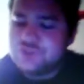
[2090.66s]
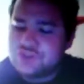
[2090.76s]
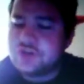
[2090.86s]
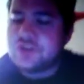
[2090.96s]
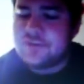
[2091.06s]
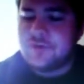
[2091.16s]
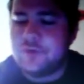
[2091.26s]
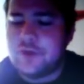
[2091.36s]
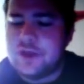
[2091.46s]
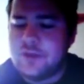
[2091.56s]
should give it
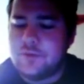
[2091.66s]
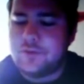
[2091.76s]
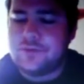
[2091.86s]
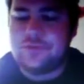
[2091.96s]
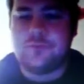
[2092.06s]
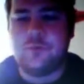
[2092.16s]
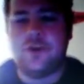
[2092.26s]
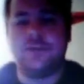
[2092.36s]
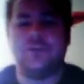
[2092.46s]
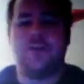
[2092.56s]
away with
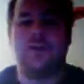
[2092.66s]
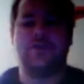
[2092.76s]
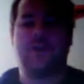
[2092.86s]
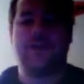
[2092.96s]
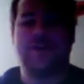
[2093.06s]
one little thing.